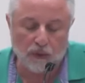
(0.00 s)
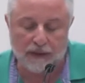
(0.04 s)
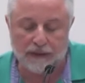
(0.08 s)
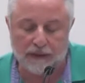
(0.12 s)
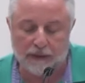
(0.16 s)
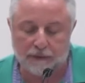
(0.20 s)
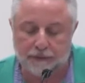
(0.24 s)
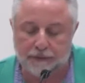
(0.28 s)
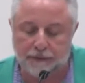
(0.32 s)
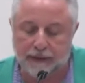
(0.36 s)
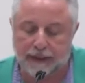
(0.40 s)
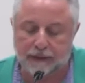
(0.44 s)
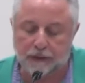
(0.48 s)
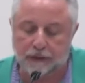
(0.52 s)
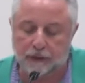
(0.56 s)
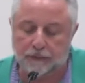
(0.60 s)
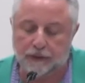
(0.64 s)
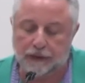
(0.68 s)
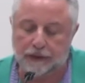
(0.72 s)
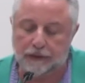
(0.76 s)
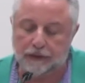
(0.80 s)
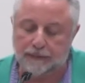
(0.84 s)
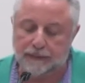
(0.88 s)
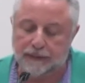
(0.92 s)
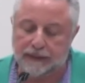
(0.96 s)
and effect of
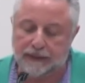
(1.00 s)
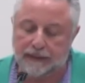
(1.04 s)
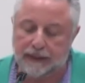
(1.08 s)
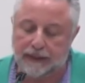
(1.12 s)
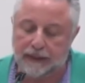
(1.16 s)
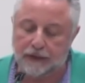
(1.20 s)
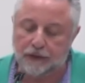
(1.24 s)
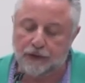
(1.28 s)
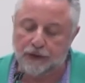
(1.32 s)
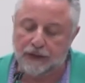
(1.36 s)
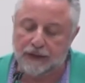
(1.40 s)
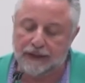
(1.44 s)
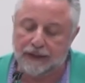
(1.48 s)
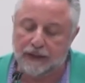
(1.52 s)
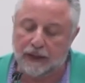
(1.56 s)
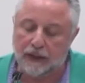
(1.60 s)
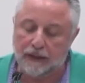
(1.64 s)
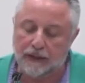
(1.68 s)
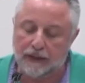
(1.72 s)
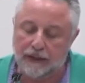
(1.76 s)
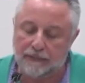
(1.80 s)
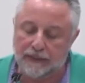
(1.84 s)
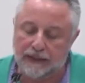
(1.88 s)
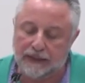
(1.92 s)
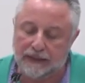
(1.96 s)
interpretations are
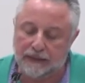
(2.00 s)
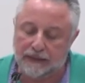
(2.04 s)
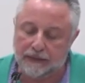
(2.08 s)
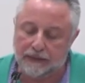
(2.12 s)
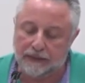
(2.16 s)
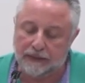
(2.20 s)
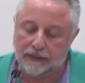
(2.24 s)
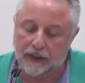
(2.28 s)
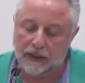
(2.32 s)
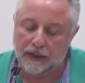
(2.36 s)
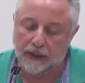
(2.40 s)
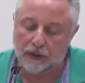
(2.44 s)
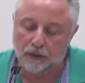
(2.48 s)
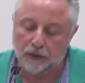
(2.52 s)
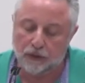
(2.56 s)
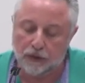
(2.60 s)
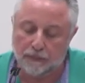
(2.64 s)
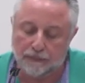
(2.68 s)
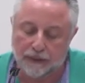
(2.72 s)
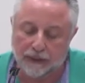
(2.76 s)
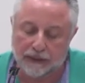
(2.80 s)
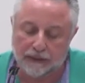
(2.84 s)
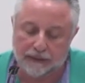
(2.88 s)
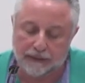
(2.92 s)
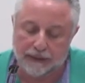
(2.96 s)
limited to the
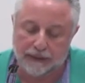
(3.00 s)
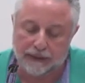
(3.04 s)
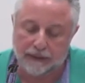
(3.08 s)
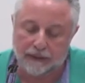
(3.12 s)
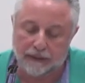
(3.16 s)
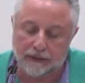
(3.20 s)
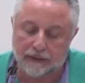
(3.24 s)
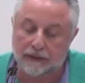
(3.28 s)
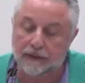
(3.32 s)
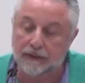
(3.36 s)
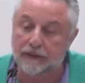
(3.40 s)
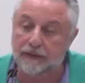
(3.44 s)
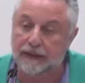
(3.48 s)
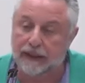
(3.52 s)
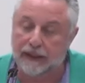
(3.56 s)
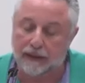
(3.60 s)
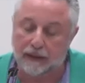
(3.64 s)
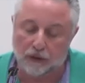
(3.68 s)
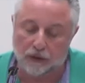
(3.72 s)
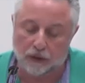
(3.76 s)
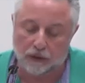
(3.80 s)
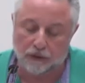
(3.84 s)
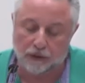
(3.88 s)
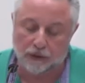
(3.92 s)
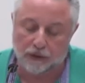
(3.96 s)
particular
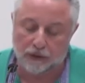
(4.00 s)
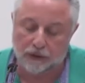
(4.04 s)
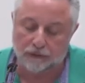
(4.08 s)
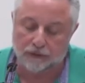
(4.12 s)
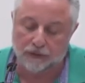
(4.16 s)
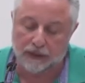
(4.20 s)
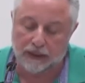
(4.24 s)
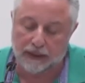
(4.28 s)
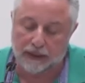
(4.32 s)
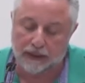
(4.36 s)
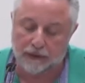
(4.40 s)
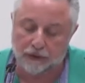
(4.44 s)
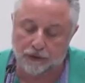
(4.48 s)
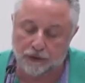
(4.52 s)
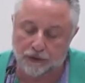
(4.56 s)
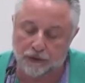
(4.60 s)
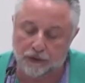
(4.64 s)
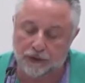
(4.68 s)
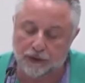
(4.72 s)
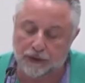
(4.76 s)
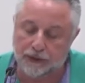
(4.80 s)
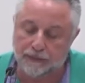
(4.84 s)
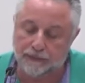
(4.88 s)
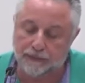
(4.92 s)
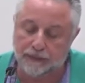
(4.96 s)
dialogical
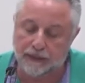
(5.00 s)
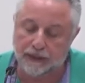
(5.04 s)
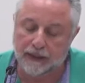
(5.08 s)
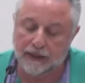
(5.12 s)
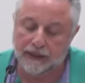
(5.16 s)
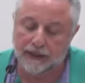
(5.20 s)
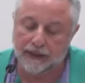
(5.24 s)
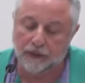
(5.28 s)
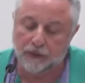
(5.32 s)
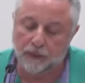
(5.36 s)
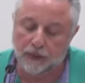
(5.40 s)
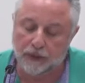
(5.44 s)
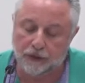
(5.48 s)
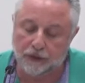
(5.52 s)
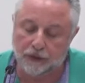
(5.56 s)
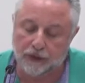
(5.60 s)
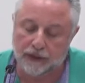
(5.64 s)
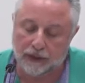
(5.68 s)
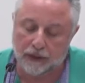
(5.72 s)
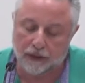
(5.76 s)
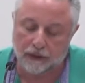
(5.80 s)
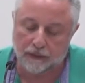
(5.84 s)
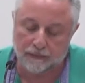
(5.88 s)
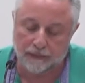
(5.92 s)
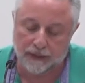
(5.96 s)
relationship in which they
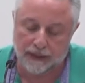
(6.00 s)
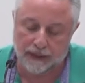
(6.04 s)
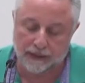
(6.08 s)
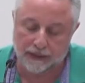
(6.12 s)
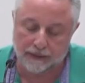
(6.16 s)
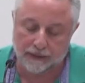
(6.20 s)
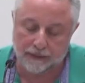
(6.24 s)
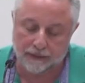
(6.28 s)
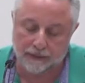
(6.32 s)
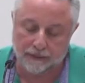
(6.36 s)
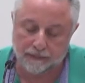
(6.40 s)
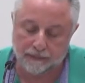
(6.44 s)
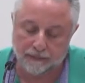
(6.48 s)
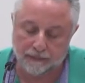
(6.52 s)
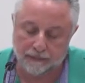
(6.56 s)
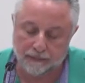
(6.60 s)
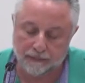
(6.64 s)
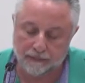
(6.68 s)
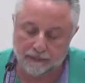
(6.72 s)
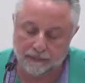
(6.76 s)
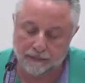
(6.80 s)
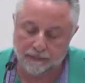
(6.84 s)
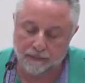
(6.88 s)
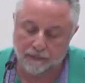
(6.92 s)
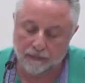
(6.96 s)
are made.
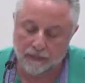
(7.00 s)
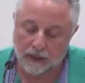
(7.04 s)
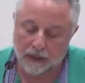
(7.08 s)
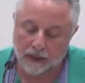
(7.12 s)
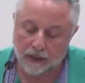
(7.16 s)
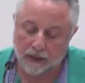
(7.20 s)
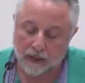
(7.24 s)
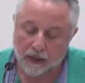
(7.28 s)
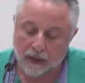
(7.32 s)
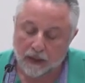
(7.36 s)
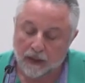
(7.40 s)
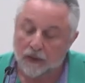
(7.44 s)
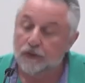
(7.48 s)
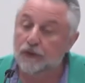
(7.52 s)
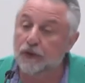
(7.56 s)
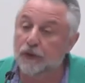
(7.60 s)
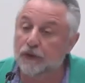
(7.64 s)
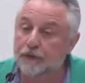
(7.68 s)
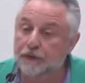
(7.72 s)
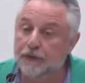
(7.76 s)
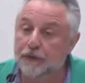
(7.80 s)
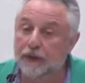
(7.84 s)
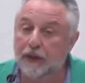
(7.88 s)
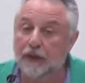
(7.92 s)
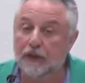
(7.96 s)
So
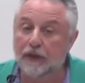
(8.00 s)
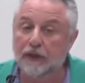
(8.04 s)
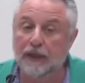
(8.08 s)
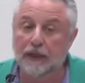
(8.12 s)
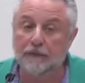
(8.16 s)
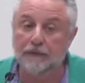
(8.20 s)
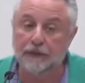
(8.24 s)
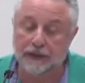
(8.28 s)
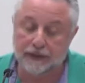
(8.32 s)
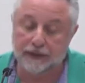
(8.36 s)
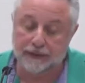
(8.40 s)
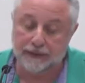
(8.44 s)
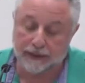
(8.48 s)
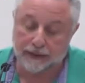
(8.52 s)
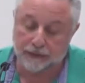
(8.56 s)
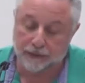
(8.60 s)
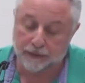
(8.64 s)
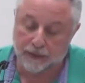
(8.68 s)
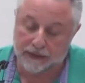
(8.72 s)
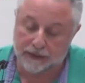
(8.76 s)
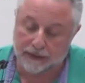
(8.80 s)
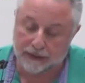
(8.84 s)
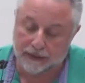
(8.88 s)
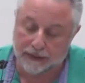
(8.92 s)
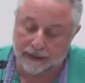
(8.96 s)
far, I've
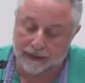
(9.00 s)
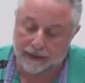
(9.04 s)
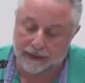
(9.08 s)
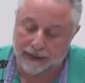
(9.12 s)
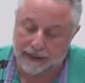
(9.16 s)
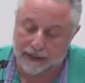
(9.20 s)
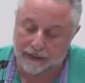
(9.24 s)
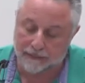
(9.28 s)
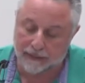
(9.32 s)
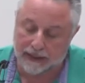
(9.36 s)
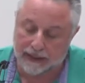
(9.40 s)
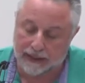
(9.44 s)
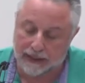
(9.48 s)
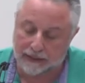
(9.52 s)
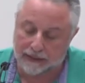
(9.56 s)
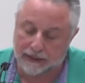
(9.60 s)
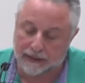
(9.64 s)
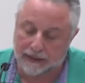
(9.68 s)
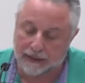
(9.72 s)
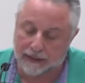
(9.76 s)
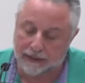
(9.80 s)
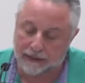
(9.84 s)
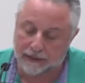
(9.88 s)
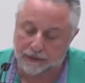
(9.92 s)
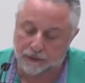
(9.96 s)
accentuated the game-like
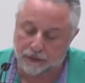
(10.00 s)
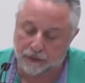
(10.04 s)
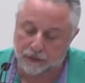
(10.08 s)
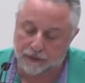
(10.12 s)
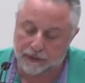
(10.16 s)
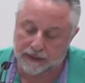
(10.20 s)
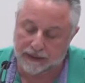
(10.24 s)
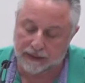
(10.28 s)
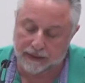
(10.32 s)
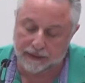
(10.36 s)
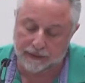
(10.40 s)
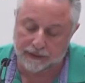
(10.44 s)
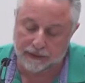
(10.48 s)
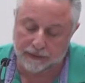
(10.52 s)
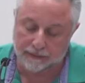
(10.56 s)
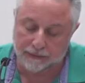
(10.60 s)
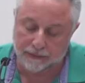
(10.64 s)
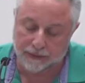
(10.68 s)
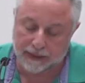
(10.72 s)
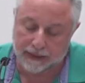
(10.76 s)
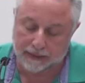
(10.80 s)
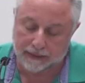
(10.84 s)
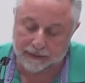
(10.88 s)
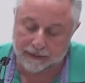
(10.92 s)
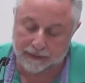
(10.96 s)
character of analytic
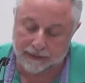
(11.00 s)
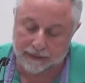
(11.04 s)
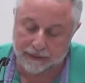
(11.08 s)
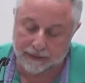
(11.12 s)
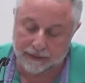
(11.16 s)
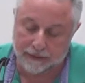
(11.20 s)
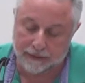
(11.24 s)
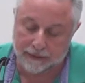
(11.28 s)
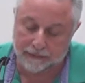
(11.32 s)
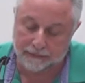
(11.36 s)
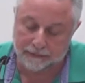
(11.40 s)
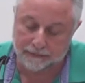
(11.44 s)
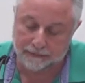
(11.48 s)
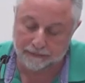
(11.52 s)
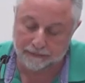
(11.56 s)
practice.